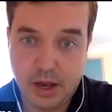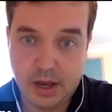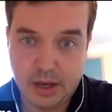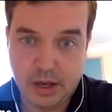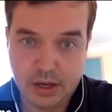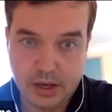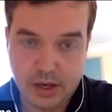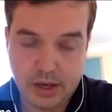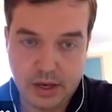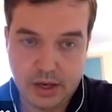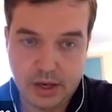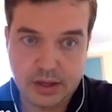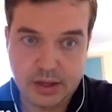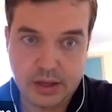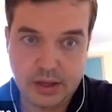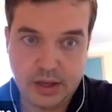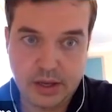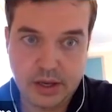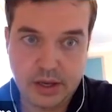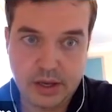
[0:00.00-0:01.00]

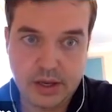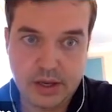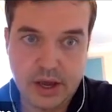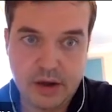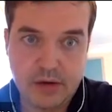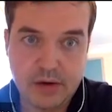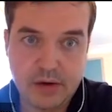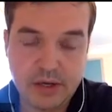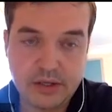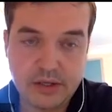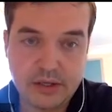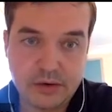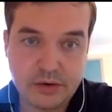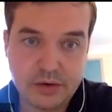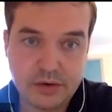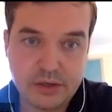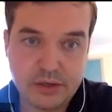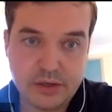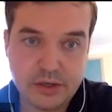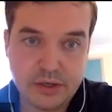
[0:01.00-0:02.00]
the Karolinska
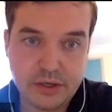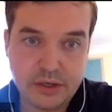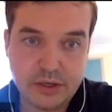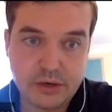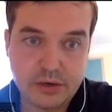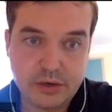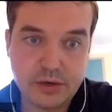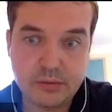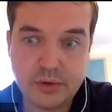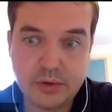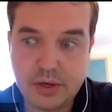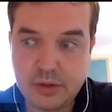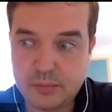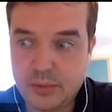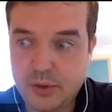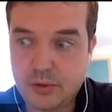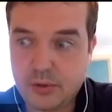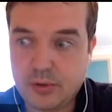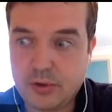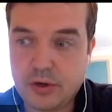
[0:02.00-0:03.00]
Institute and
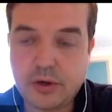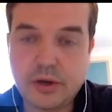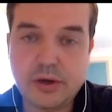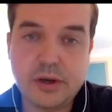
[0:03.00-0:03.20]
Björn,